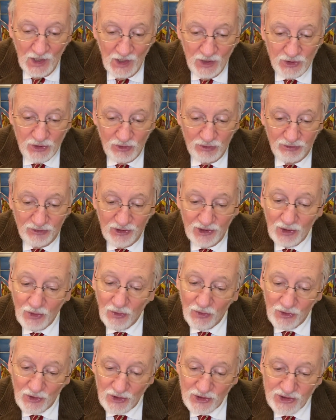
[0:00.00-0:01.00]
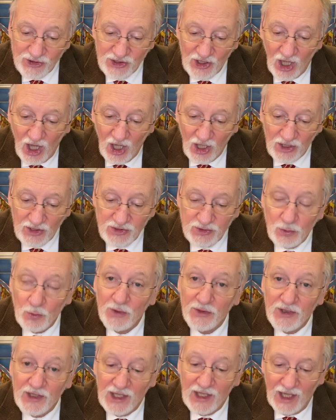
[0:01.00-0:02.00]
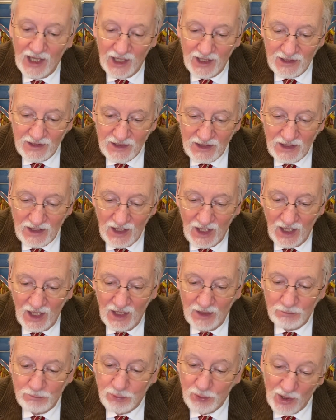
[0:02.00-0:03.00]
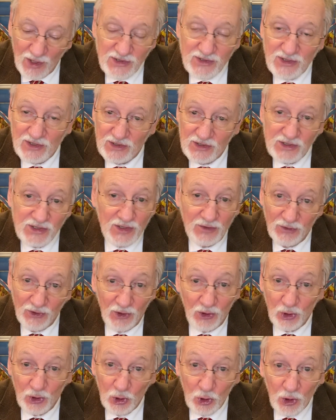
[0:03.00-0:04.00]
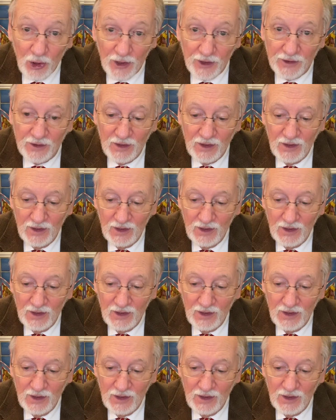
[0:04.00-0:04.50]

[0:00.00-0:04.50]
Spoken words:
to fill their socks with candy and presents if they're good,